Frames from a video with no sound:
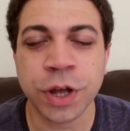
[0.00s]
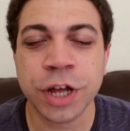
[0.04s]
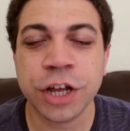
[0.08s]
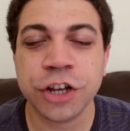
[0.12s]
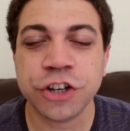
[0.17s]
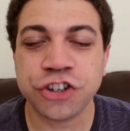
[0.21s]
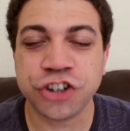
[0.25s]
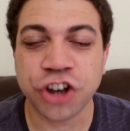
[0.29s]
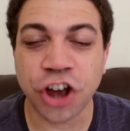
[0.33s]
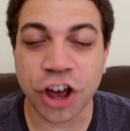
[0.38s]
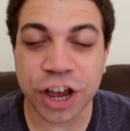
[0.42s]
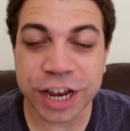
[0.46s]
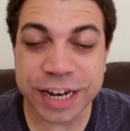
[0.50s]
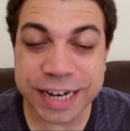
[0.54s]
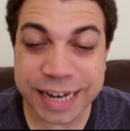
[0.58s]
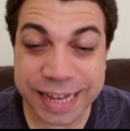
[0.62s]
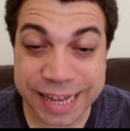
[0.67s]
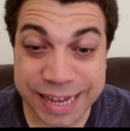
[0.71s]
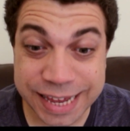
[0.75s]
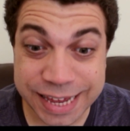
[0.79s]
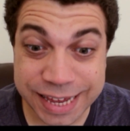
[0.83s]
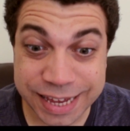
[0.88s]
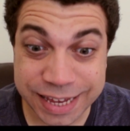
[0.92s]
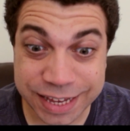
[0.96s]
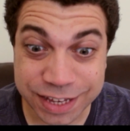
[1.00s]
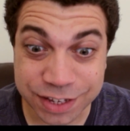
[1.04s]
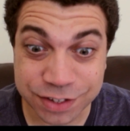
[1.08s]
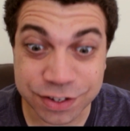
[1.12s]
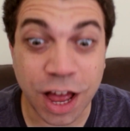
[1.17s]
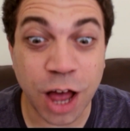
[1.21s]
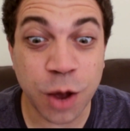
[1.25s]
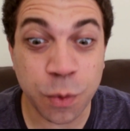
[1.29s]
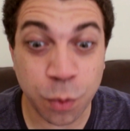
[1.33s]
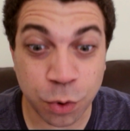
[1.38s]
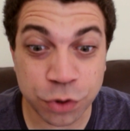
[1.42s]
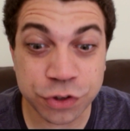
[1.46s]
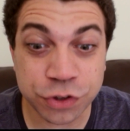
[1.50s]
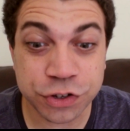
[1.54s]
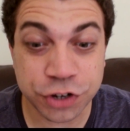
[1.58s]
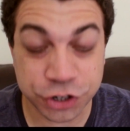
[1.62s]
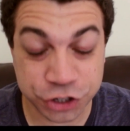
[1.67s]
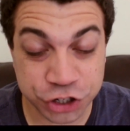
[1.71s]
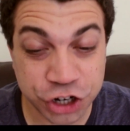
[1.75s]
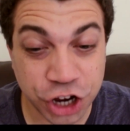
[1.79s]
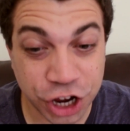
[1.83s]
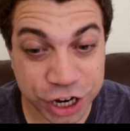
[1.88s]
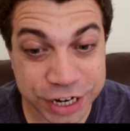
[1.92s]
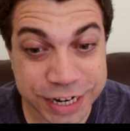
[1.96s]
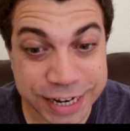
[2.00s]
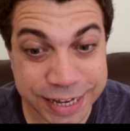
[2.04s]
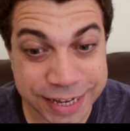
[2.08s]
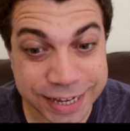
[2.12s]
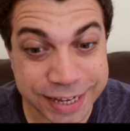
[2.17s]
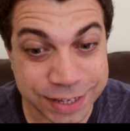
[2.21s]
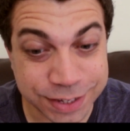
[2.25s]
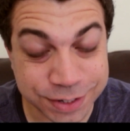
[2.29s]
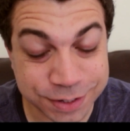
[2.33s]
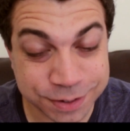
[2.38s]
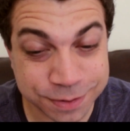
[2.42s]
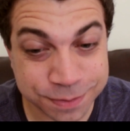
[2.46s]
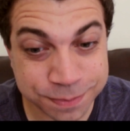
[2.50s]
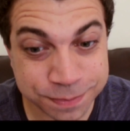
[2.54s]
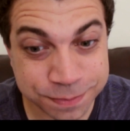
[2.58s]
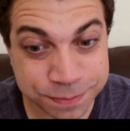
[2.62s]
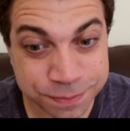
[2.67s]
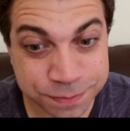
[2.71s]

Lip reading: Chinese. I want a Chinese.